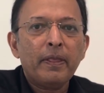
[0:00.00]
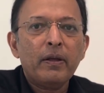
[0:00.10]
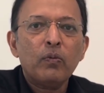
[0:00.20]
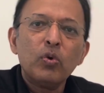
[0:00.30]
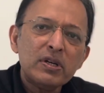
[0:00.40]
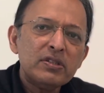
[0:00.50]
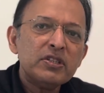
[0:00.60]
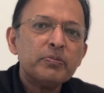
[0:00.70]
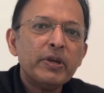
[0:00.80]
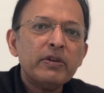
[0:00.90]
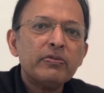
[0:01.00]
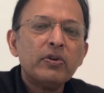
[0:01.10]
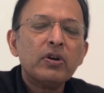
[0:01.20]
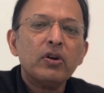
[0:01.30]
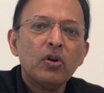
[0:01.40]
What does this mean
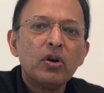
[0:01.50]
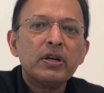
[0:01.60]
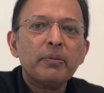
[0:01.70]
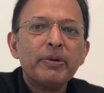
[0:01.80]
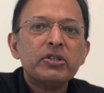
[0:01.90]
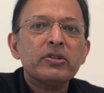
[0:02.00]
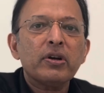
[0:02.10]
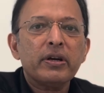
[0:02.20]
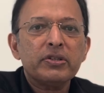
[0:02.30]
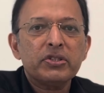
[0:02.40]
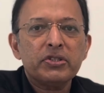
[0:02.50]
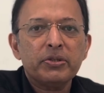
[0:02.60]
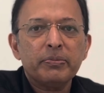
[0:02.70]
for doctor-patient relationship?